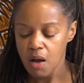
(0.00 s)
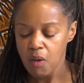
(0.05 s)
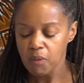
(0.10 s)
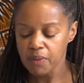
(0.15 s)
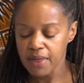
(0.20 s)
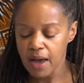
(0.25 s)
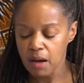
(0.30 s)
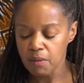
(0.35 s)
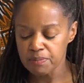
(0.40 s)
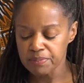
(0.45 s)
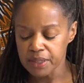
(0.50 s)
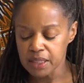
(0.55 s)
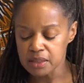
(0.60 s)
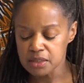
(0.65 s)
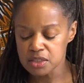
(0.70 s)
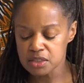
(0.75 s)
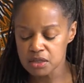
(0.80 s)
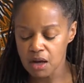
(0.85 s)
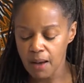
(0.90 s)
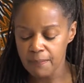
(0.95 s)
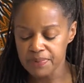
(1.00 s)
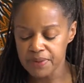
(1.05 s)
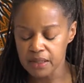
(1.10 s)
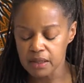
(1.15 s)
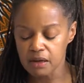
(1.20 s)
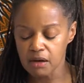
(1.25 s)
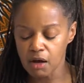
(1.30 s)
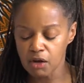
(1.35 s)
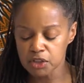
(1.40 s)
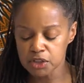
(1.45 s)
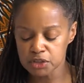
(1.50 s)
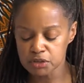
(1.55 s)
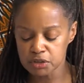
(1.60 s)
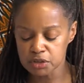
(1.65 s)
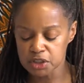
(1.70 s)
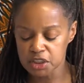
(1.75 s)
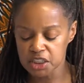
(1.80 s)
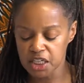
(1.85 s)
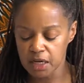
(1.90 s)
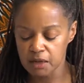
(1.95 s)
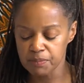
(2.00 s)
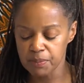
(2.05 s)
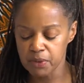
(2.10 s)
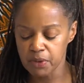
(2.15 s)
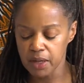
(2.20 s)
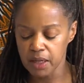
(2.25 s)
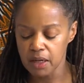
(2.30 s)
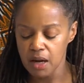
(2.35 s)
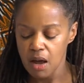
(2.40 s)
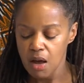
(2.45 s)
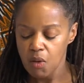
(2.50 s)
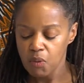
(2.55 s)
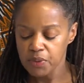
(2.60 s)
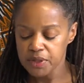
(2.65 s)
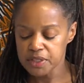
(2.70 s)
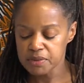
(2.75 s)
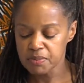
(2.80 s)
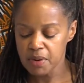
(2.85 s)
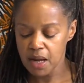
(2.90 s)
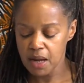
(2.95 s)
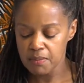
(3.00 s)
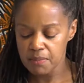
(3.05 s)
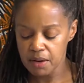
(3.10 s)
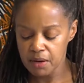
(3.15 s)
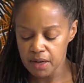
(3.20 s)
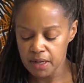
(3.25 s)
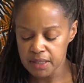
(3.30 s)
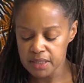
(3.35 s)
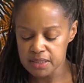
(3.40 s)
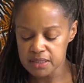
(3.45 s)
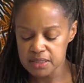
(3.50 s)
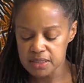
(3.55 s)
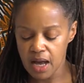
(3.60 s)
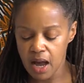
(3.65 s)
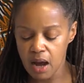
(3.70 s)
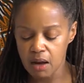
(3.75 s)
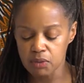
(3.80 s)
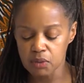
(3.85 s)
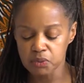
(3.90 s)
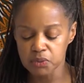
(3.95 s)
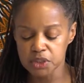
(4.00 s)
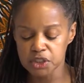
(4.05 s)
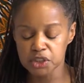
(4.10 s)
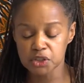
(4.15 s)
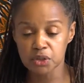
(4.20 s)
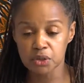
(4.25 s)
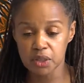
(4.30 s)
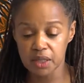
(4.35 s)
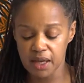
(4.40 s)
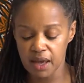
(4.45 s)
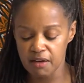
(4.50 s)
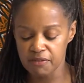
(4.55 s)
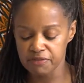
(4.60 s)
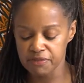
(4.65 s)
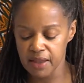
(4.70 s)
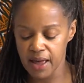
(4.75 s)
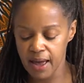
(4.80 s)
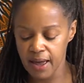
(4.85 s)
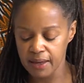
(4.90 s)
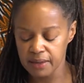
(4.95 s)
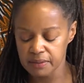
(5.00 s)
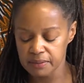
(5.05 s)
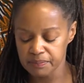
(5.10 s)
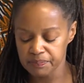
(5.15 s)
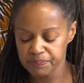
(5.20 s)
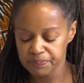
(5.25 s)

without being stopped at a cultural checkpoint, which my American sound would surely have flagged.